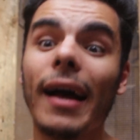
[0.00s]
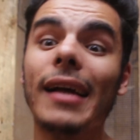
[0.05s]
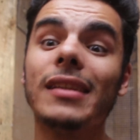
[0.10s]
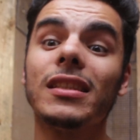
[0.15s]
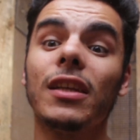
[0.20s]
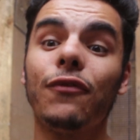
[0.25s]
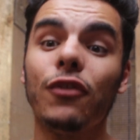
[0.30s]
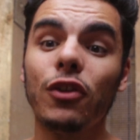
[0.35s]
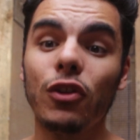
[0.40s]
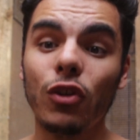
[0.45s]

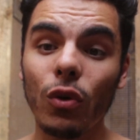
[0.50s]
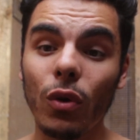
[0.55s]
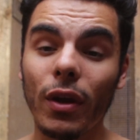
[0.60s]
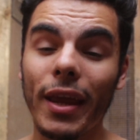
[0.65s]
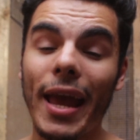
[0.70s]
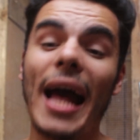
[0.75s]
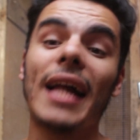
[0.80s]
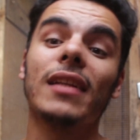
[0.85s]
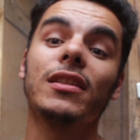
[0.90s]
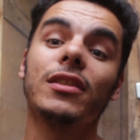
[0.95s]
guys, if you do
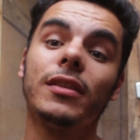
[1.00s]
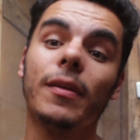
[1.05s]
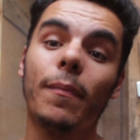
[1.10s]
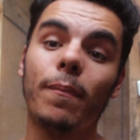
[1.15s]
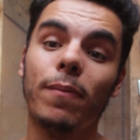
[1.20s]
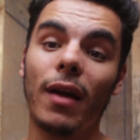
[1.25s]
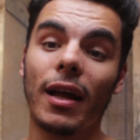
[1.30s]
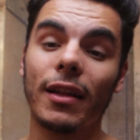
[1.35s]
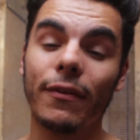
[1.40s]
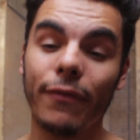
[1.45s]
catch the
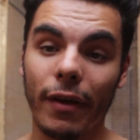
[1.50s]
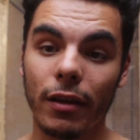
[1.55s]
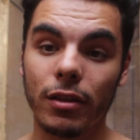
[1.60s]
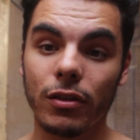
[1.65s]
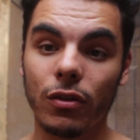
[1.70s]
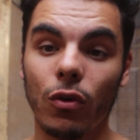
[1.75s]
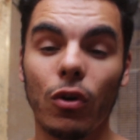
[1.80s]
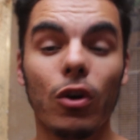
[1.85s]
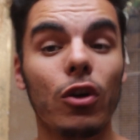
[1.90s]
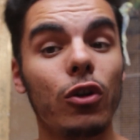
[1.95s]
blood
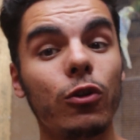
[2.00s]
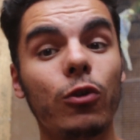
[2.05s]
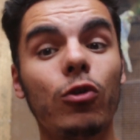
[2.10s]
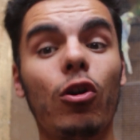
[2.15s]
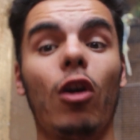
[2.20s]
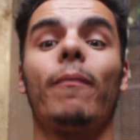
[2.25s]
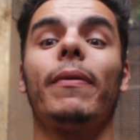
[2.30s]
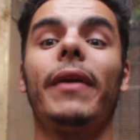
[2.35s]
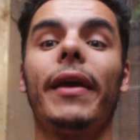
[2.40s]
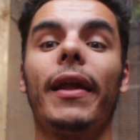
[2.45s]
vessel, do
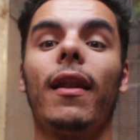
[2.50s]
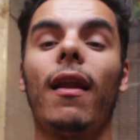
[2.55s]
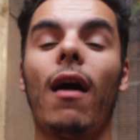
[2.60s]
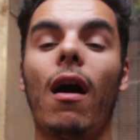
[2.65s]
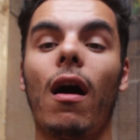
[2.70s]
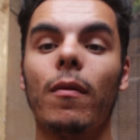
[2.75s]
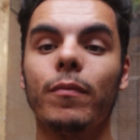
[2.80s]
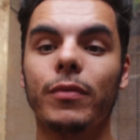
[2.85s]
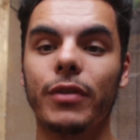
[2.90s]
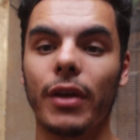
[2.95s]
not be
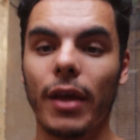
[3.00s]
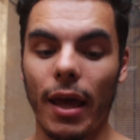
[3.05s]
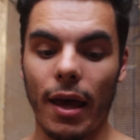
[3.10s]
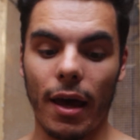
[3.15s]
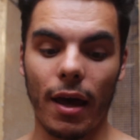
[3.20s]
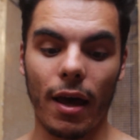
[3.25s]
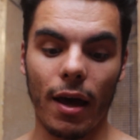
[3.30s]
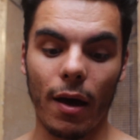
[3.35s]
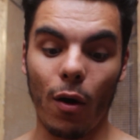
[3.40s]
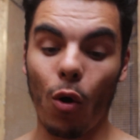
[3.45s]
alarmed.
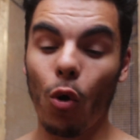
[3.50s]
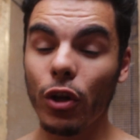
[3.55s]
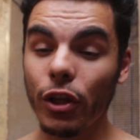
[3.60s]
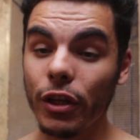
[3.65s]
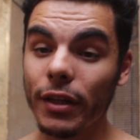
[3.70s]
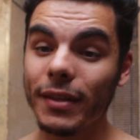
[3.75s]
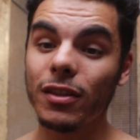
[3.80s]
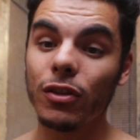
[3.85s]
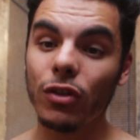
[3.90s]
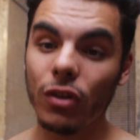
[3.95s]
All
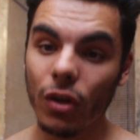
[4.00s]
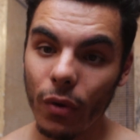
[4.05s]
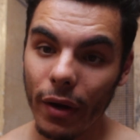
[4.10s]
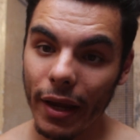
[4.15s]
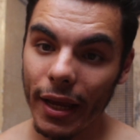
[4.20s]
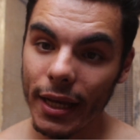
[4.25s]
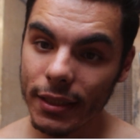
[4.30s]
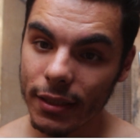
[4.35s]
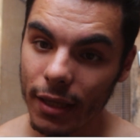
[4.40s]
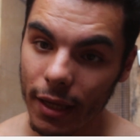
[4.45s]
you need to do
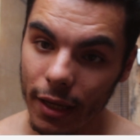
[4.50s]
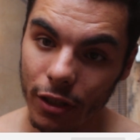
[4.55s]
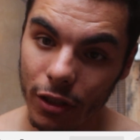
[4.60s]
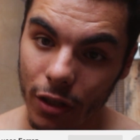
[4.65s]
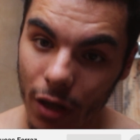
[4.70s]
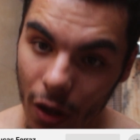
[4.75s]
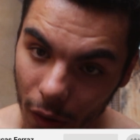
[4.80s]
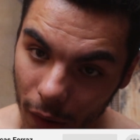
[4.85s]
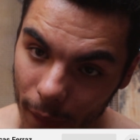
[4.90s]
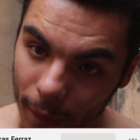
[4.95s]
is,
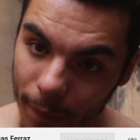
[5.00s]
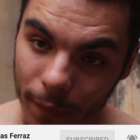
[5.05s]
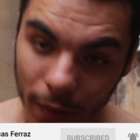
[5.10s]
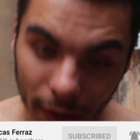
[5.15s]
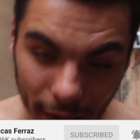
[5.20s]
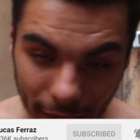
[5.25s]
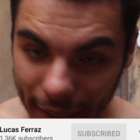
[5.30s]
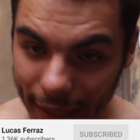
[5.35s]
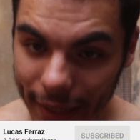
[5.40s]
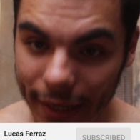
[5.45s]
you know,
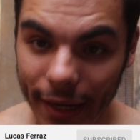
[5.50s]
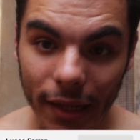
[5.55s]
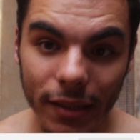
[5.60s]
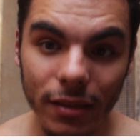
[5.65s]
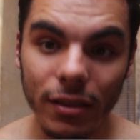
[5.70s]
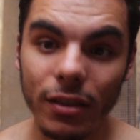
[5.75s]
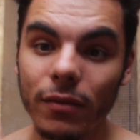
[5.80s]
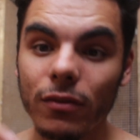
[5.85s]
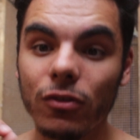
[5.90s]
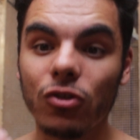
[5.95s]
clean
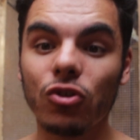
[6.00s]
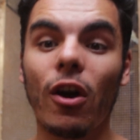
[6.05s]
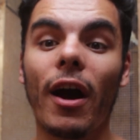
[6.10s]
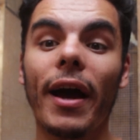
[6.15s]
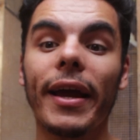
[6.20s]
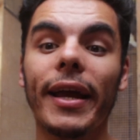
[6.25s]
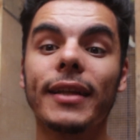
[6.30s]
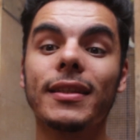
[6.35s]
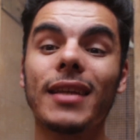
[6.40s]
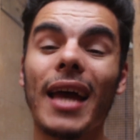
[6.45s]
it,
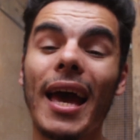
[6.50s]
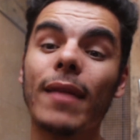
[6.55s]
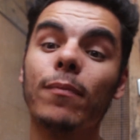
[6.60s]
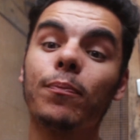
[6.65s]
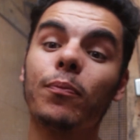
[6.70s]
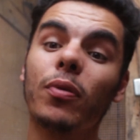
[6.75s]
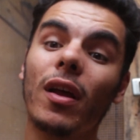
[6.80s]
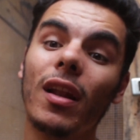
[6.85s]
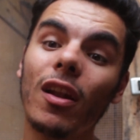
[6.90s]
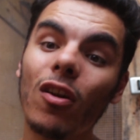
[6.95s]
dry it,
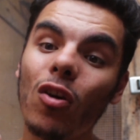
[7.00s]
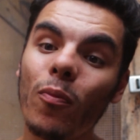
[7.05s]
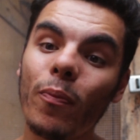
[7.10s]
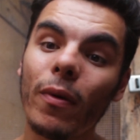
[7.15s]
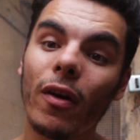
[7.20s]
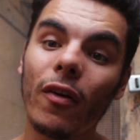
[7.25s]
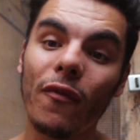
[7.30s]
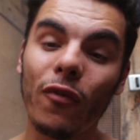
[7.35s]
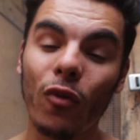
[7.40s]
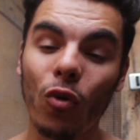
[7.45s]
and put a little
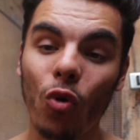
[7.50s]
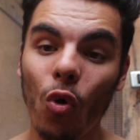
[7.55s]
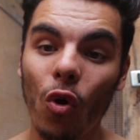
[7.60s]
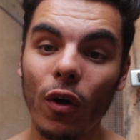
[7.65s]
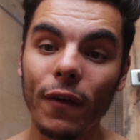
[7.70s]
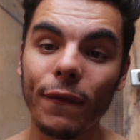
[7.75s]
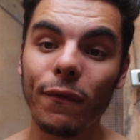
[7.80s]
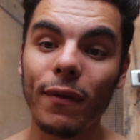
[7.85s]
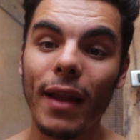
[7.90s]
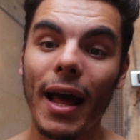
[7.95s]
bit of
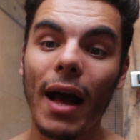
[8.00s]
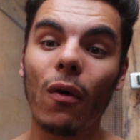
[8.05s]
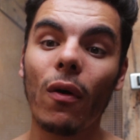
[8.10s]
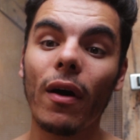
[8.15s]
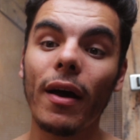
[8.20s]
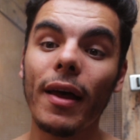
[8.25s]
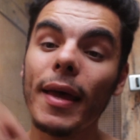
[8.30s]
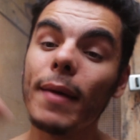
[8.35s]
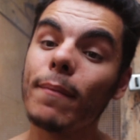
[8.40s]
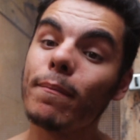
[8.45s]
corn
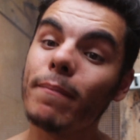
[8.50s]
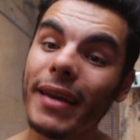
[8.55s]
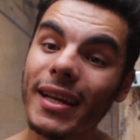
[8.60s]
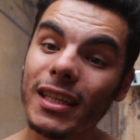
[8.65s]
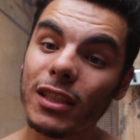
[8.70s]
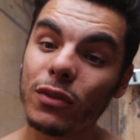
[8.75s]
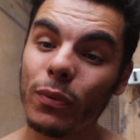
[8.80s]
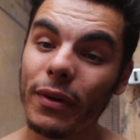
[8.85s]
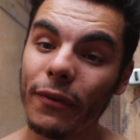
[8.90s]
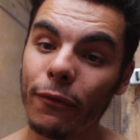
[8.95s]
flour
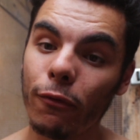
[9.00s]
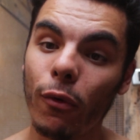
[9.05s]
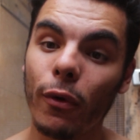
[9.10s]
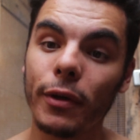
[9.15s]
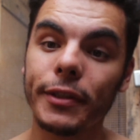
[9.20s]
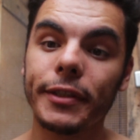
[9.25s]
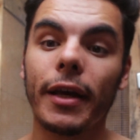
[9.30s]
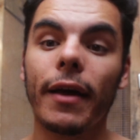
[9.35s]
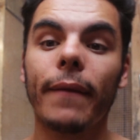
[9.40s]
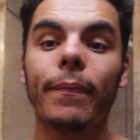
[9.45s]
mixed with
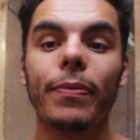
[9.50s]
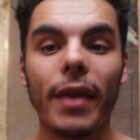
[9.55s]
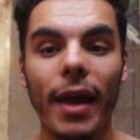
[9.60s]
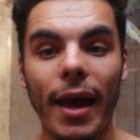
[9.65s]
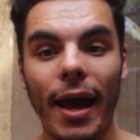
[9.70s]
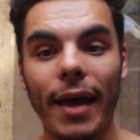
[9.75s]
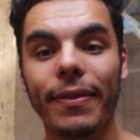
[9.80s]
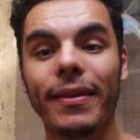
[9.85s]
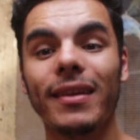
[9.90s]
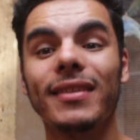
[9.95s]
water,
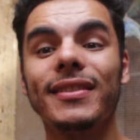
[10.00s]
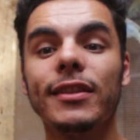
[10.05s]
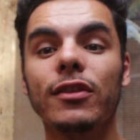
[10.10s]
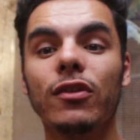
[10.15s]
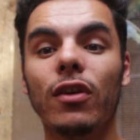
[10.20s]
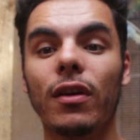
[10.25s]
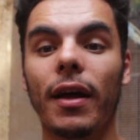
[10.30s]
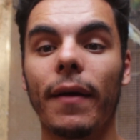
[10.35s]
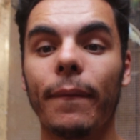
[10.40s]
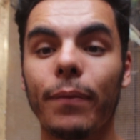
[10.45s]
and this is
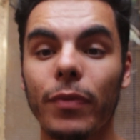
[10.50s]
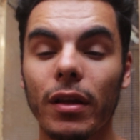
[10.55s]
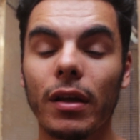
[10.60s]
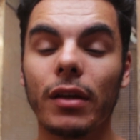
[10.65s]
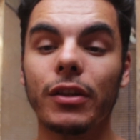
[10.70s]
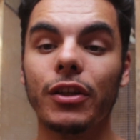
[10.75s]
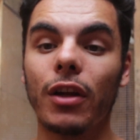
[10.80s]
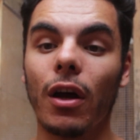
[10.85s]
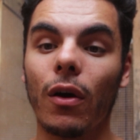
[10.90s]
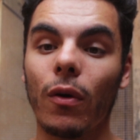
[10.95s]
gonna,
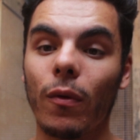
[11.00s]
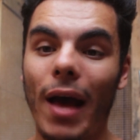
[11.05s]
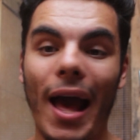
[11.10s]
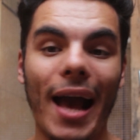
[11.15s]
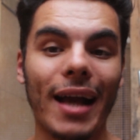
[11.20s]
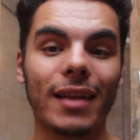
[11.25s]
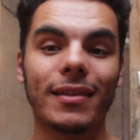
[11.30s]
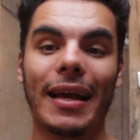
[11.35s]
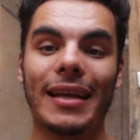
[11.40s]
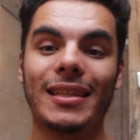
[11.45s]
you know,
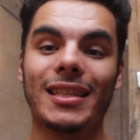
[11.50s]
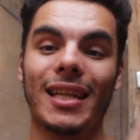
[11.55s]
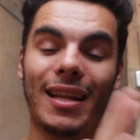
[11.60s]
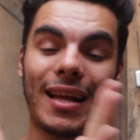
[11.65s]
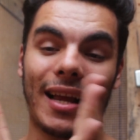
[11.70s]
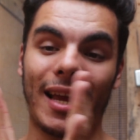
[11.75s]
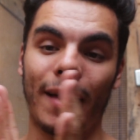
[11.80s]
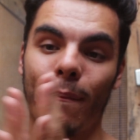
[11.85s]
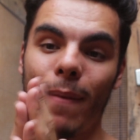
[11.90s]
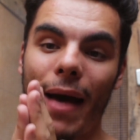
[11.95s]
act as
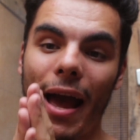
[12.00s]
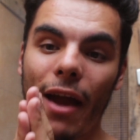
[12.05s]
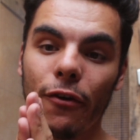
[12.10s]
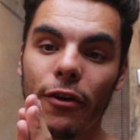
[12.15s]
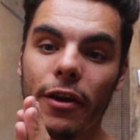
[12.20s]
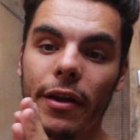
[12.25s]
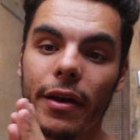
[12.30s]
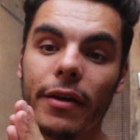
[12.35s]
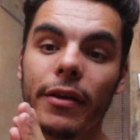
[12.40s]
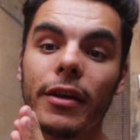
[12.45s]
like a
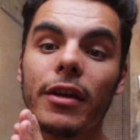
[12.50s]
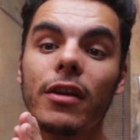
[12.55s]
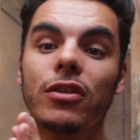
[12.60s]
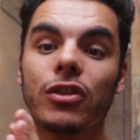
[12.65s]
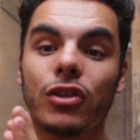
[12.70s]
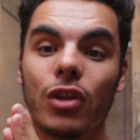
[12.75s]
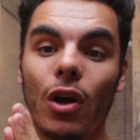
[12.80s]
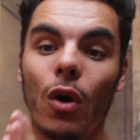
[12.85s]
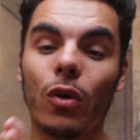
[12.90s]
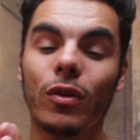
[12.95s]
barrier
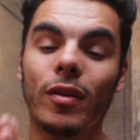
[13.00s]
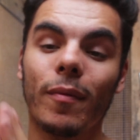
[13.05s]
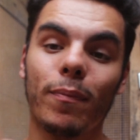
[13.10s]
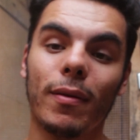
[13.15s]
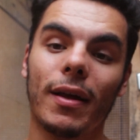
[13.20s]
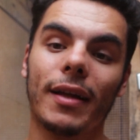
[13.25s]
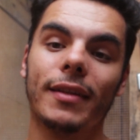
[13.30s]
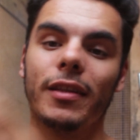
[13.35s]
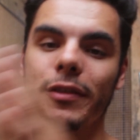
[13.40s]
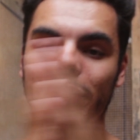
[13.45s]
so the
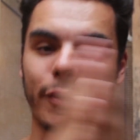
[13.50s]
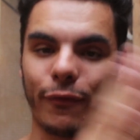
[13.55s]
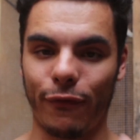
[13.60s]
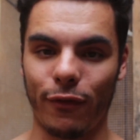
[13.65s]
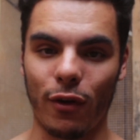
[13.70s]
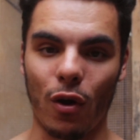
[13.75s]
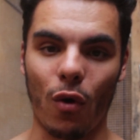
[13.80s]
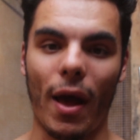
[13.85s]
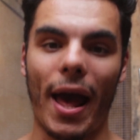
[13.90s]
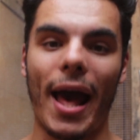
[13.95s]
blood doesn't
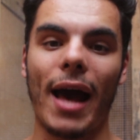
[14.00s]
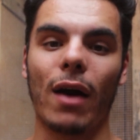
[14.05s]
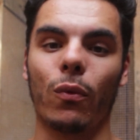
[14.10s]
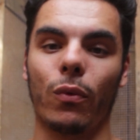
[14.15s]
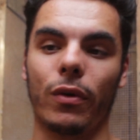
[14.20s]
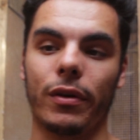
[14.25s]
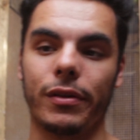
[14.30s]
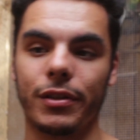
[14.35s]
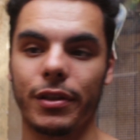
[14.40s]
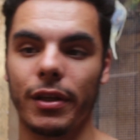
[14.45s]
flow
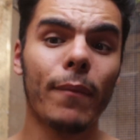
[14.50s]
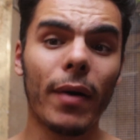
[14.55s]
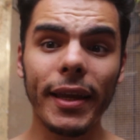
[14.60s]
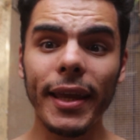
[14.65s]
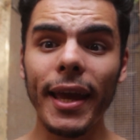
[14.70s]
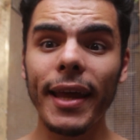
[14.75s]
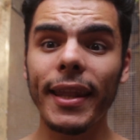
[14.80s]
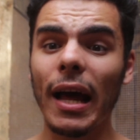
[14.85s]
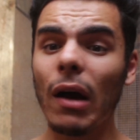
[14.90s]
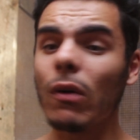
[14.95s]
outwards.
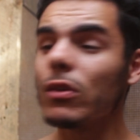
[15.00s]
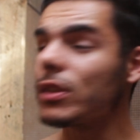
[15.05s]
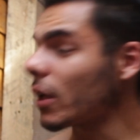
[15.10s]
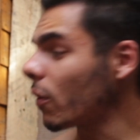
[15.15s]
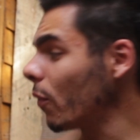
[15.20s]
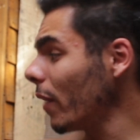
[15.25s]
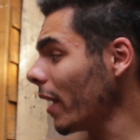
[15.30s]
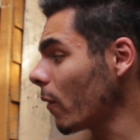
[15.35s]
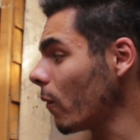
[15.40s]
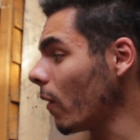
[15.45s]
But yeah, that was a
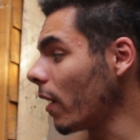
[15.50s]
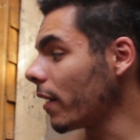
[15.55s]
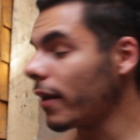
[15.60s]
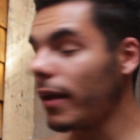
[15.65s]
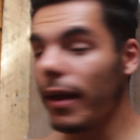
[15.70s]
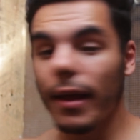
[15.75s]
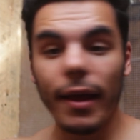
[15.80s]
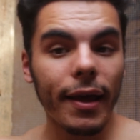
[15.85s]
quick one.